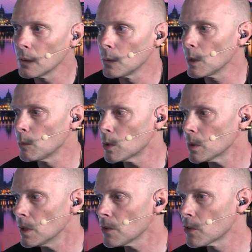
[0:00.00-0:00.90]
we're
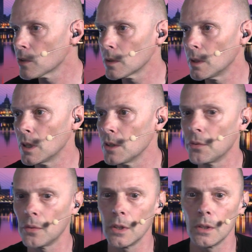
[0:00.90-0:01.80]
more or less
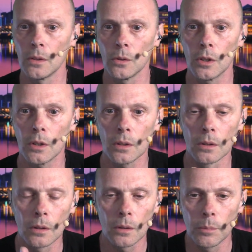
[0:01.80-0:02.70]
live into the
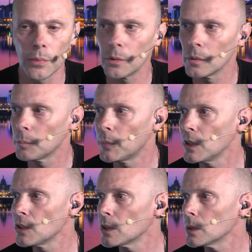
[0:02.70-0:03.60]

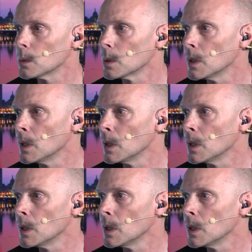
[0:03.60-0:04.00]
pre-show.